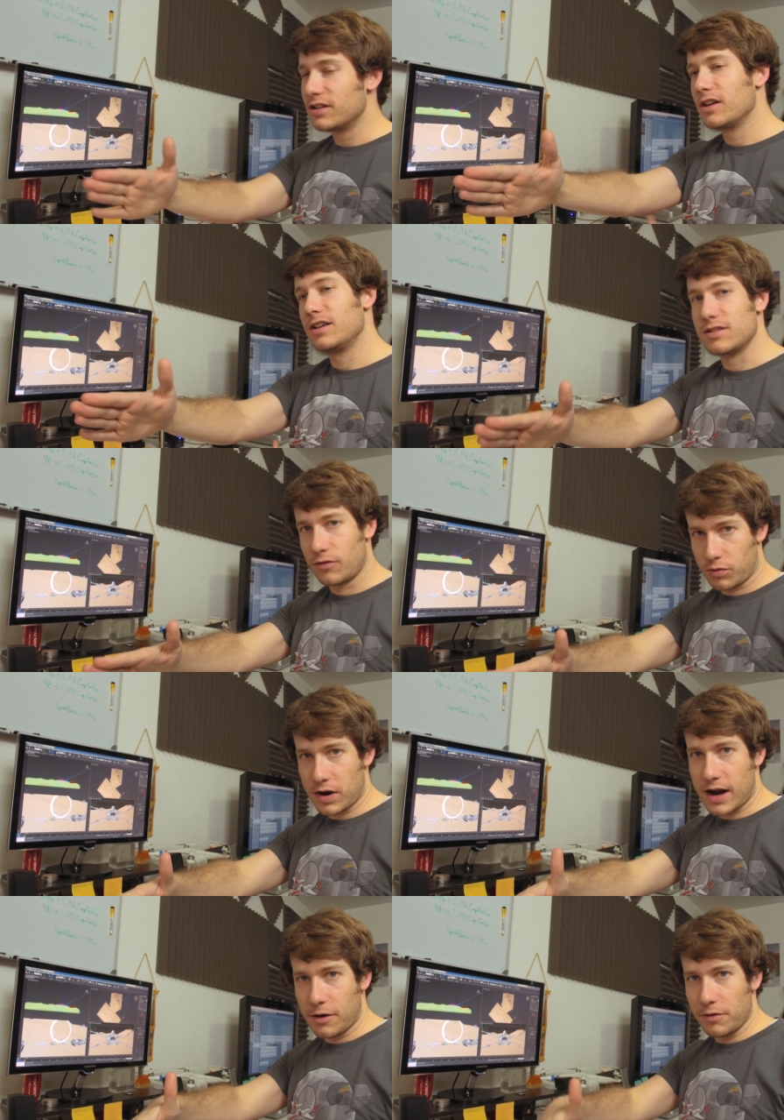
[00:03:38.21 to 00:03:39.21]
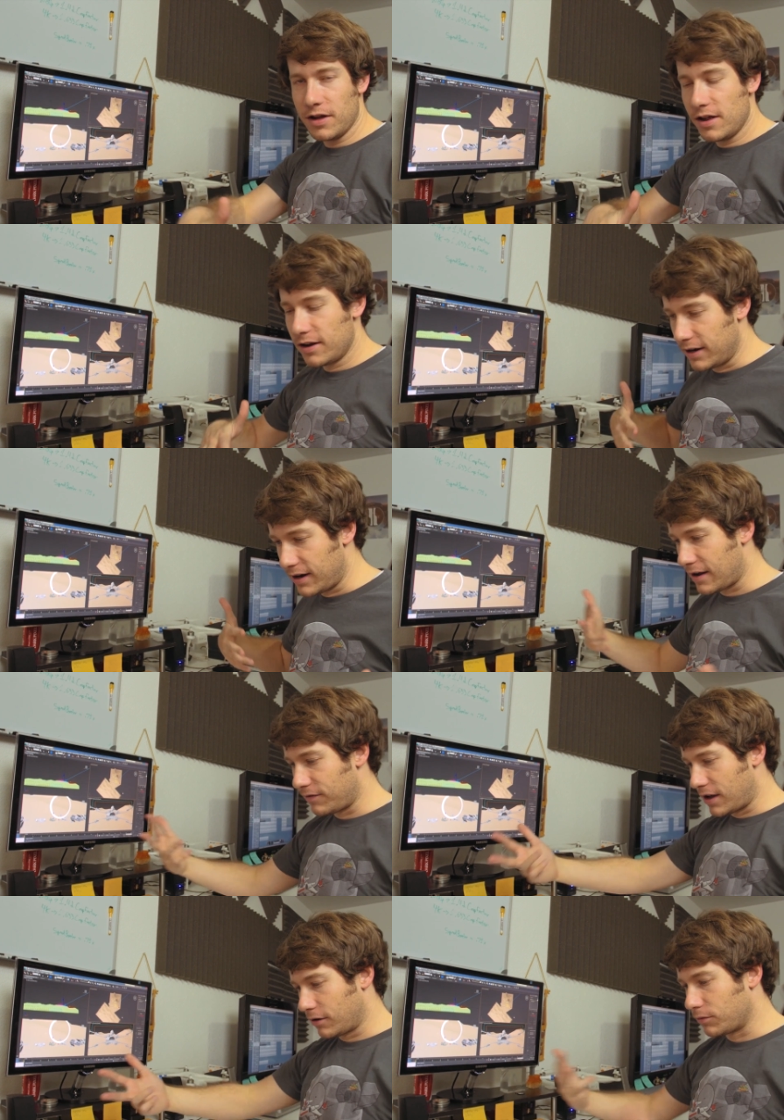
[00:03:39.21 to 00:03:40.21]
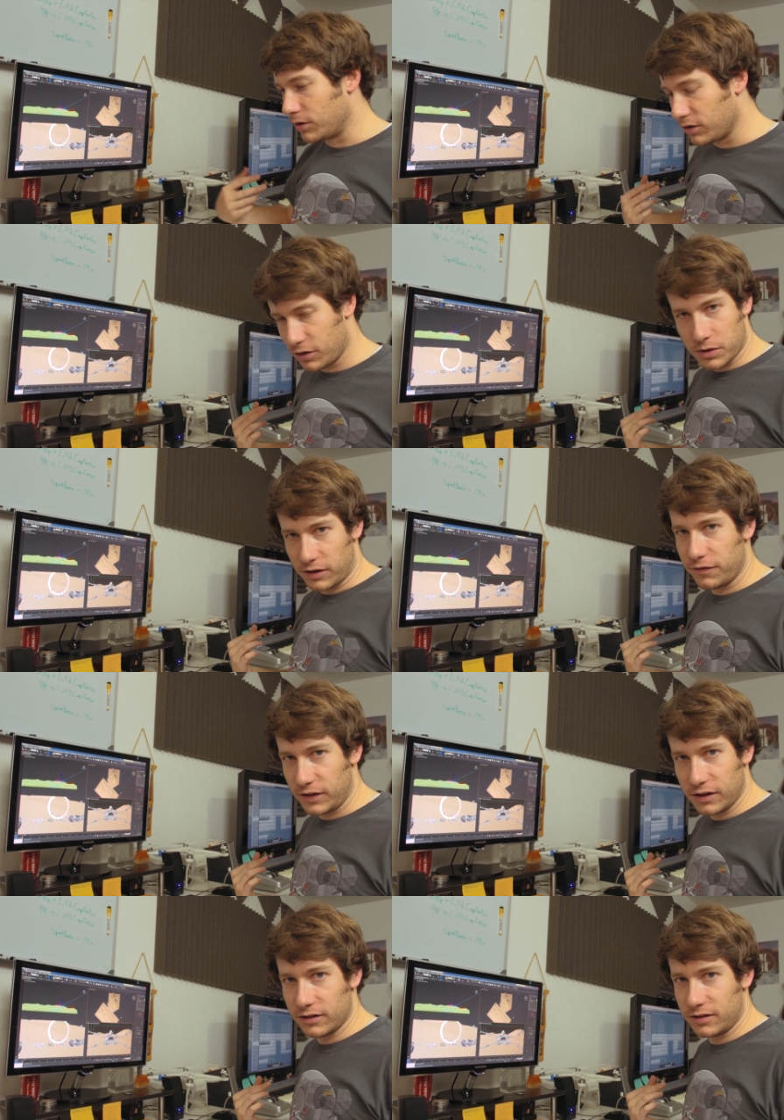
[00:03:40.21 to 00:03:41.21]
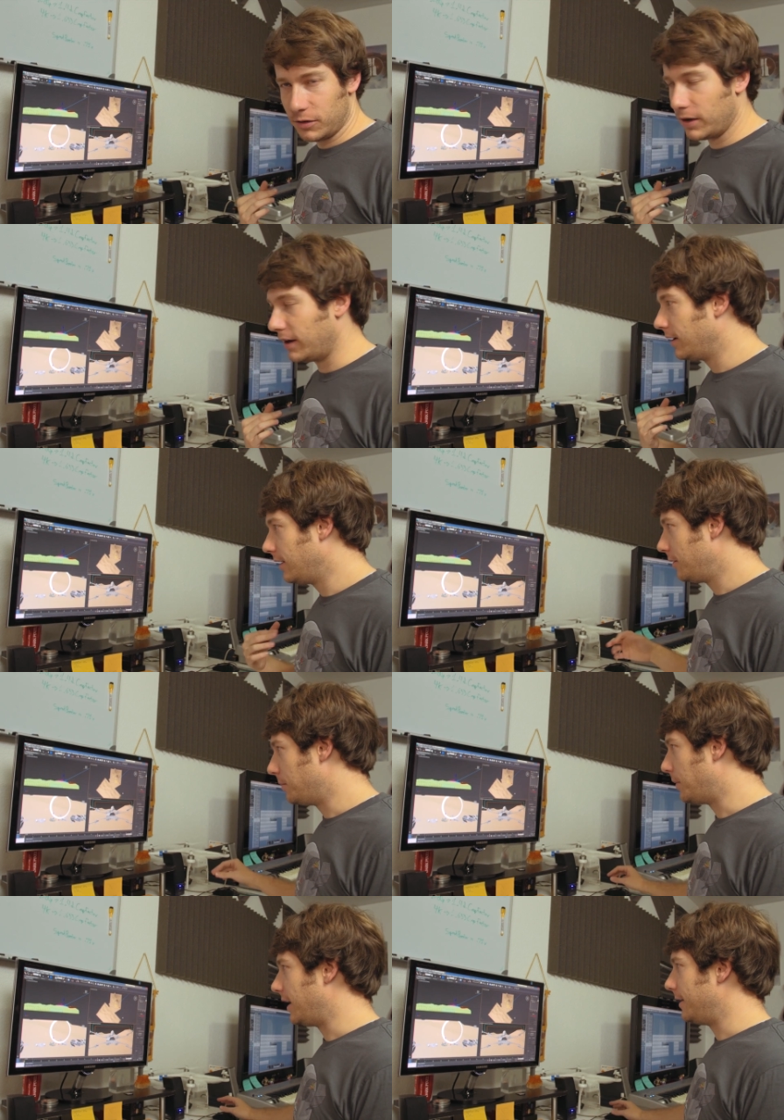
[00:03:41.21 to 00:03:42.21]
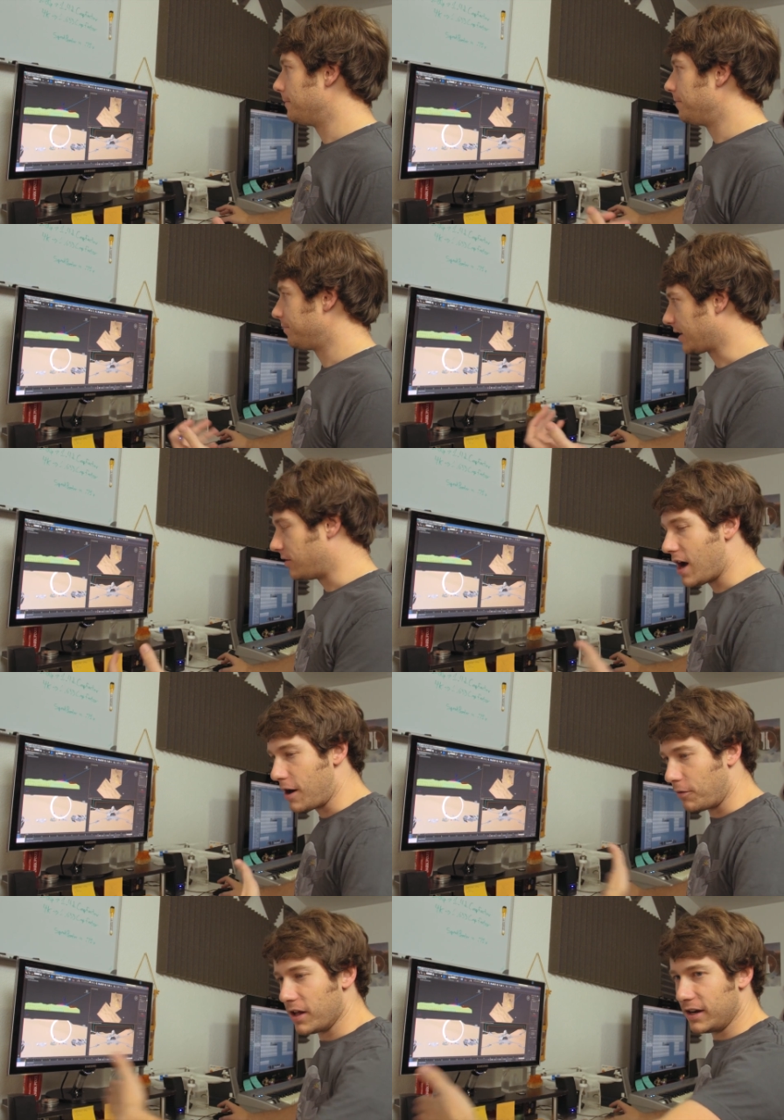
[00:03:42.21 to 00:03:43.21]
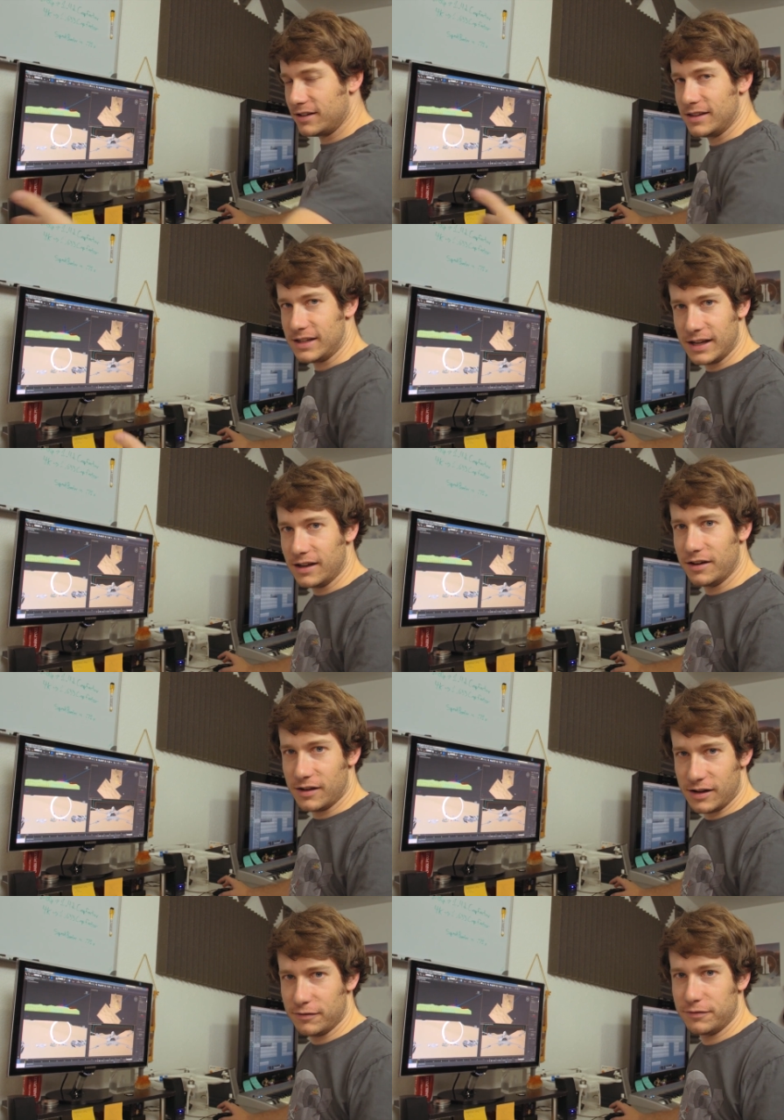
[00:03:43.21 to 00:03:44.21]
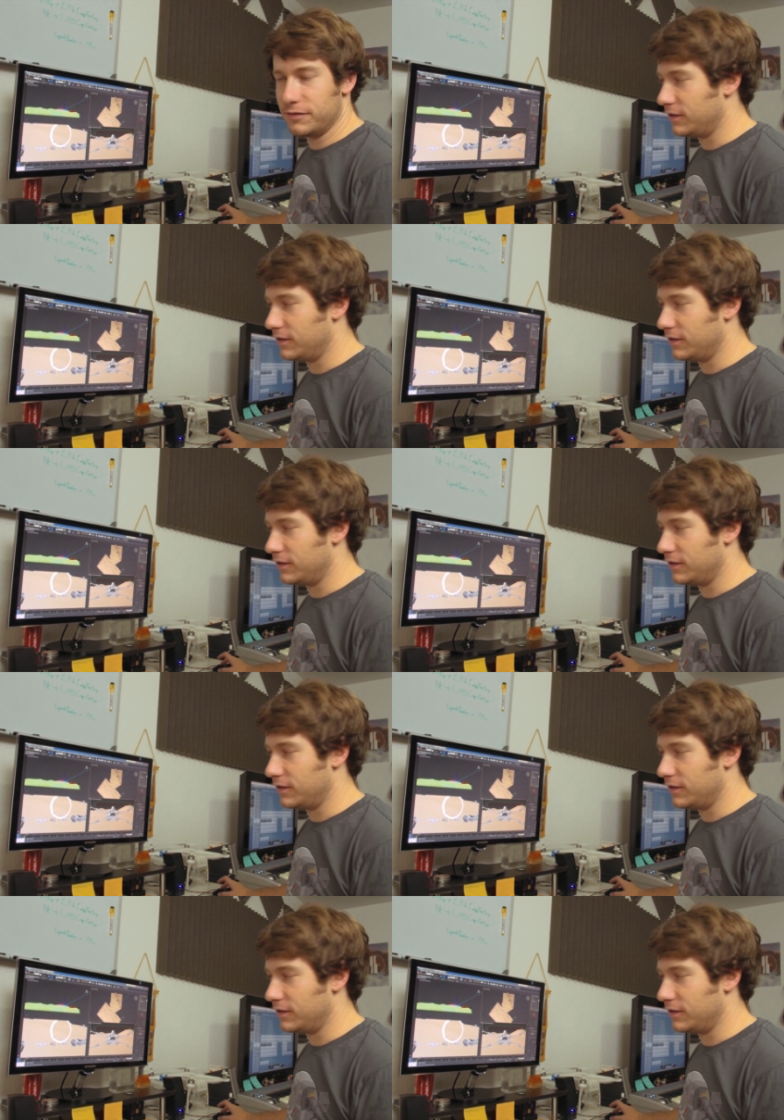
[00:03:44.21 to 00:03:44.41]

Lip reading: tons of ground and have that really quick feel to it, but not run into the end of